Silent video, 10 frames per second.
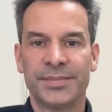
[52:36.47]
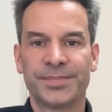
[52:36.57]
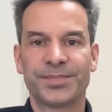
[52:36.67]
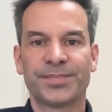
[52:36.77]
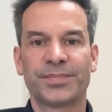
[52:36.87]

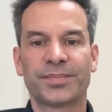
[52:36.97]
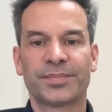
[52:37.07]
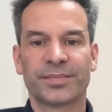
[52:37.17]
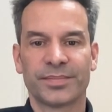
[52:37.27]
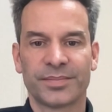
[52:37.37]

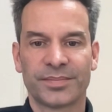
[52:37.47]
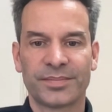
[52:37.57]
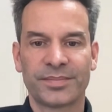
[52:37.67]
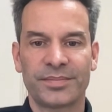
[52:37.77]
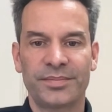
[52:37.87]

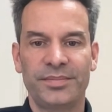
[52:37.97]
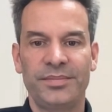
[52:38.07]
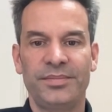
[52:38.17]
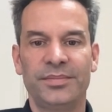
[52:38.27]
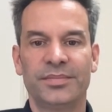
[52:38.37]

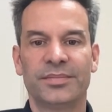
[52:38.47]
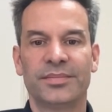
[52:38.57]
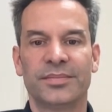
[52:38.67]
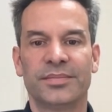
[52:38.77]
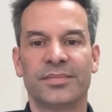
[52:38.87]

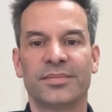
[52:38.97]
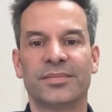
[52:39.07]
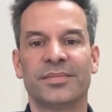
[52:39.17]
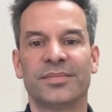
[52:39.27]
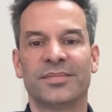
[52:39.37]

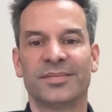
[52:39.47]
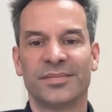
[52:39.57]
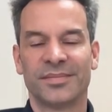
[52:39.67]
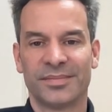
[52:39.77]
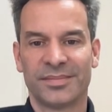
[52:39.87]

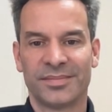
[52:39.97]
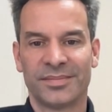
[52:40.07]
The person shown says nothing.